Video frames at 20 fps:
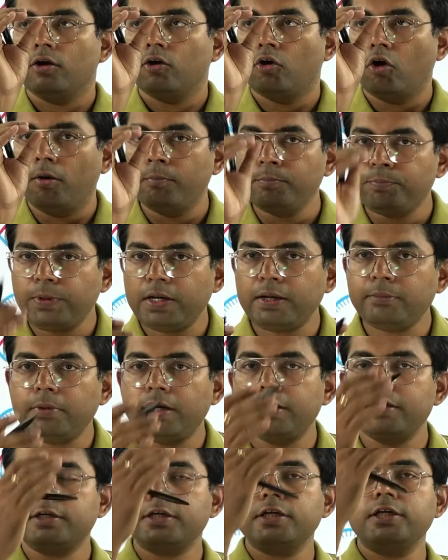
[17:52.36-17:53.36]

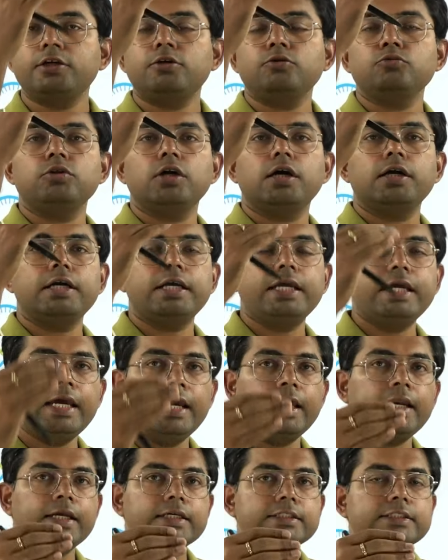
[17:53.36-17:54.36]
complementary to the
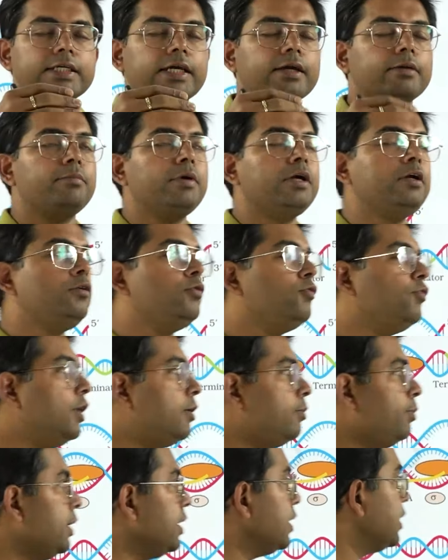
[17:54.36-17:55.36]
DNA segment
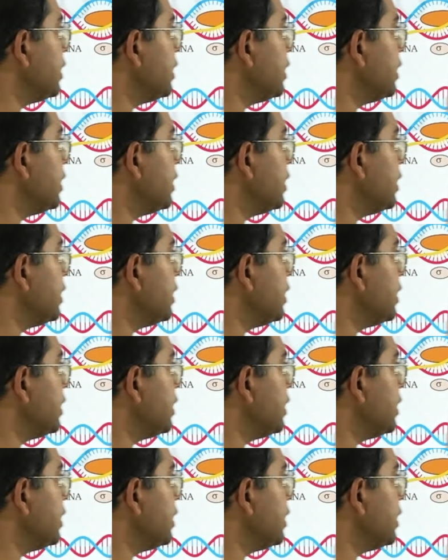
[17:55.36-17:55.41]
will be